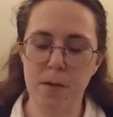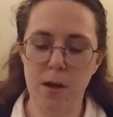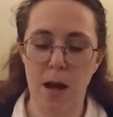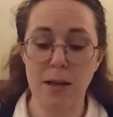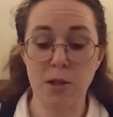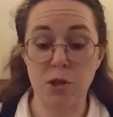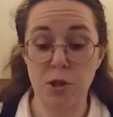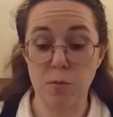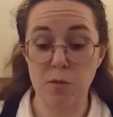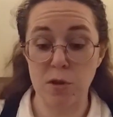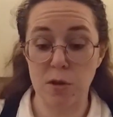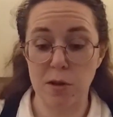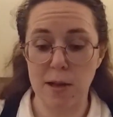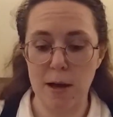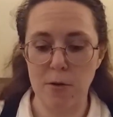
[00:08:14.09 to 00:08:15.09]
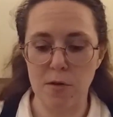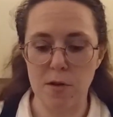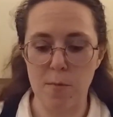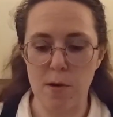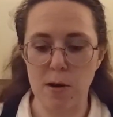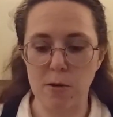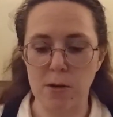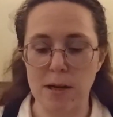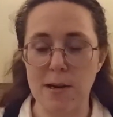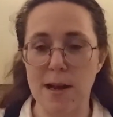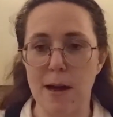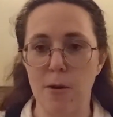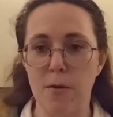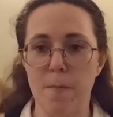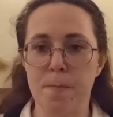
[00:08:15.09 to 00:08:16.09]
Costumes are allowed in the park right
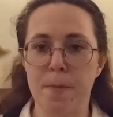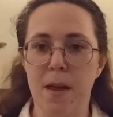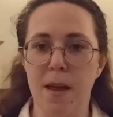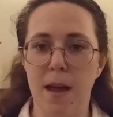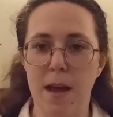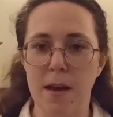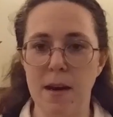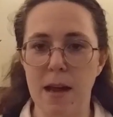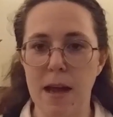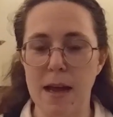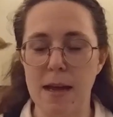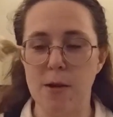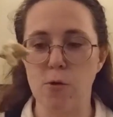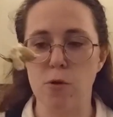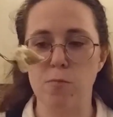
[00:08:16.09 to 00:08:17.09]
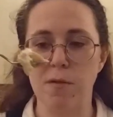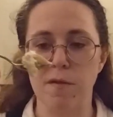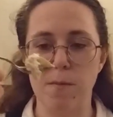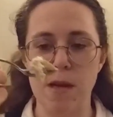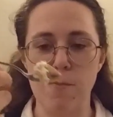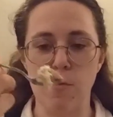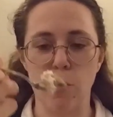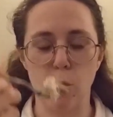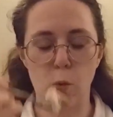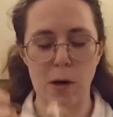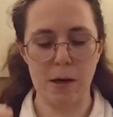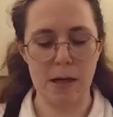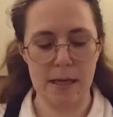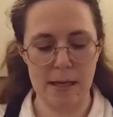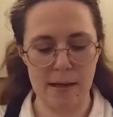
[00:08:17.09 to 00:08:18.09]
now, and a group of people
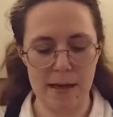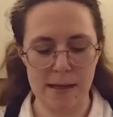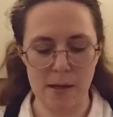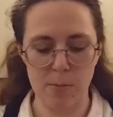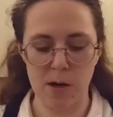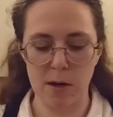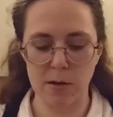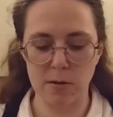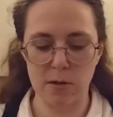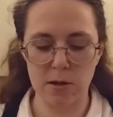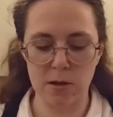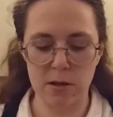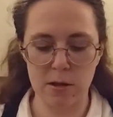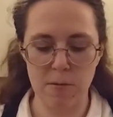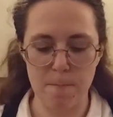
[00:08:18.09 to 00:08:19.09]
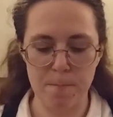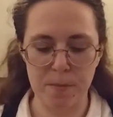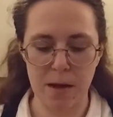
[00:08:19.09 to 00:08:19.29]
wearing Kingdom Hearts